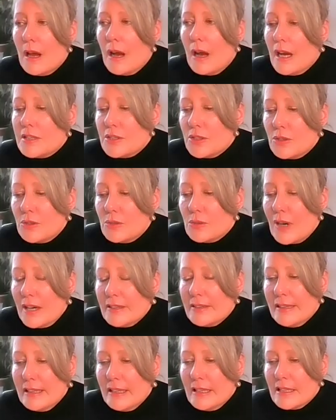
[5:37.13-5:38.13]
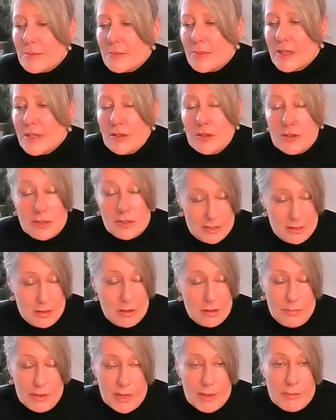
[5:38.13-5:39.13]
I do. I think it's because
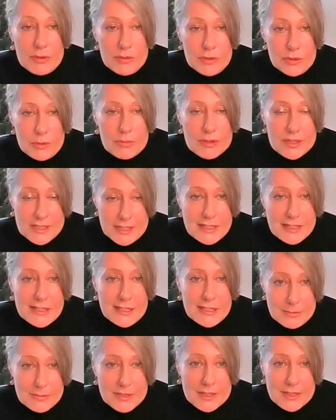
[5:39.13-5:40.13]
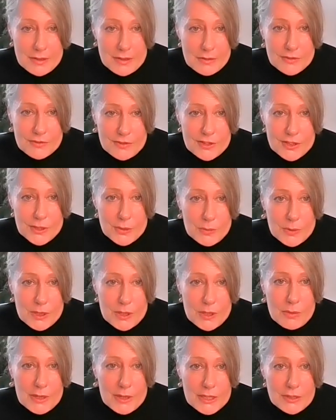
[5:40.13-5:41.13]
of people not presenting themselves very
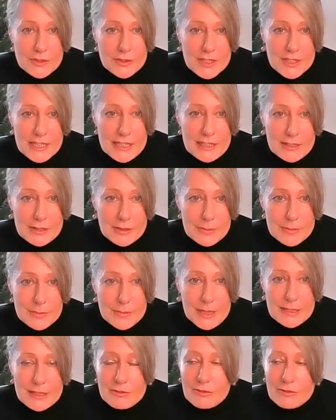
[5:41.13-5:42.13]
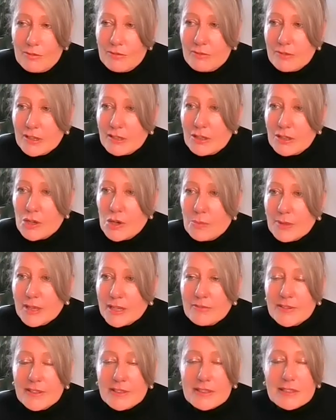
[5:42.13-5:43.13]
well when you see them. And they're often comic
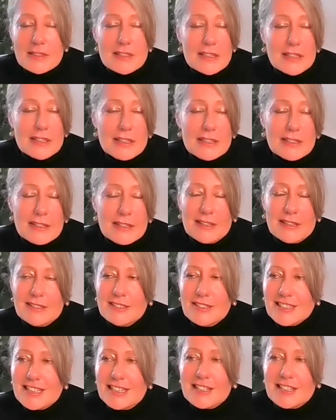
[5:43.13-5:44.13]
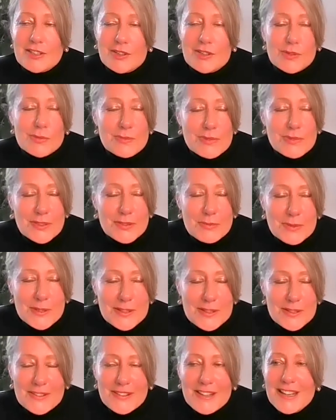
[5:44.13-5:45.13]
figures in sitcoms as
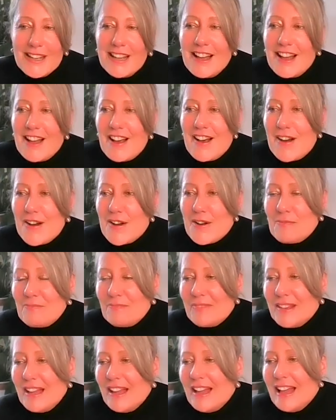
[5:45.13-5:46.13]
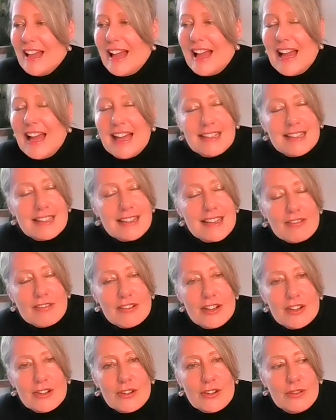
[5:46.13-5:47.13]
well. And there are
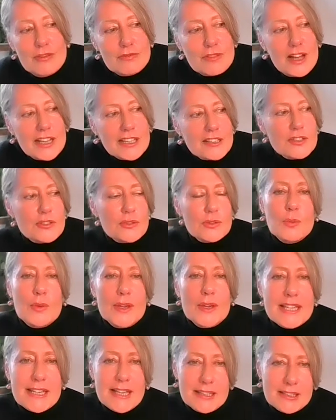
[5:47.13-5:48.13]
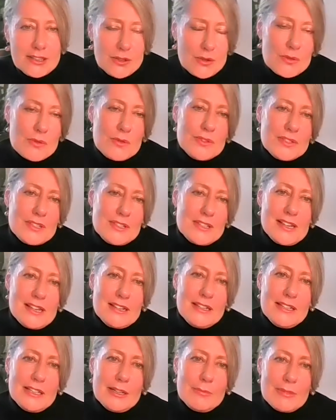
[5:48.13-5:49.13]
a lot of, I can do a weekend course and
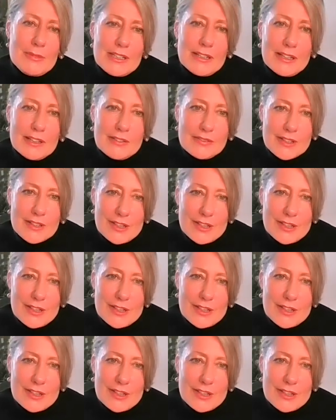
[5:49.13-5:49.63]
suddenly I'm a life